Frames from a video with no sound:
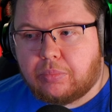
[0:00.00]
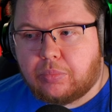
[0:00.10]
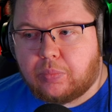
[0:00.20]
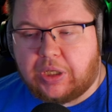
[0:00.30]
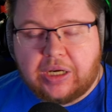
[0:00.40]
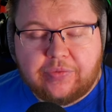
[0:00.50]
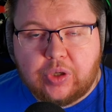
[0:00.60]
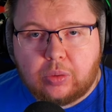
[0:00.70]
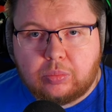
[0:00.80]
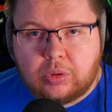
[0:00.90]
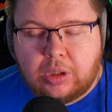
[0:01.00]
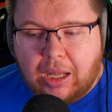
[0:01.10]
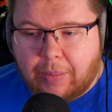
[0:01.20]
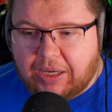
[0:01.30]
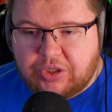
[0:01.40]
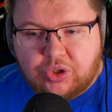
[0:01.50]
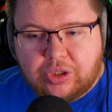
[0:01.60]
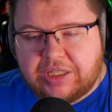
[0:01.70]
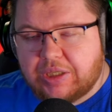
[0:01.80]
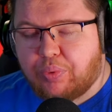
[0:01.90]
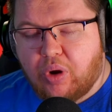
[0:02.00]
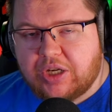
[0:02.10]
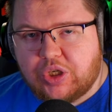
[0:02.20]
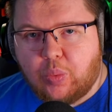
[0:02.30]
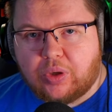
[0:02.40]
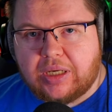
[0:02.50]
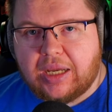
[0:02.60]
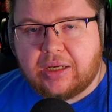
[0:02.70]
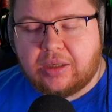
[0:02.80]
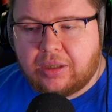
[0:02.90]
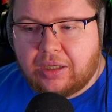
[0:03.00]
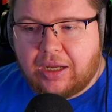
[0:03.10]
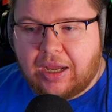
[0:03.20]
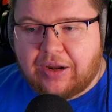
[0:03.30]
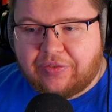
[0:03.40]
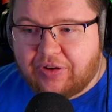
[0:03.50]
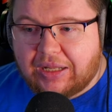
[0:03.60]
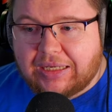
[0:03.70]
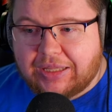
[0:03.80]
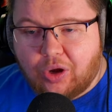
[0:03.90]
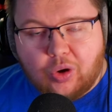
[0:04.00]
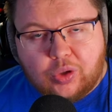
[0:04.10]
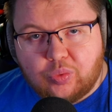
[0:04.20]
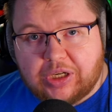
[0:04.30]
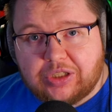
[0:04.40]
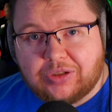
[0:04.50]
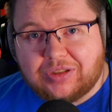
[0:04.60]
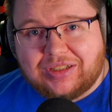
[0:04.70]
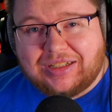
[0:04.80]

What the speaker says: You never know. I might suddenly surprise you one day, and I finally get that oil rig done.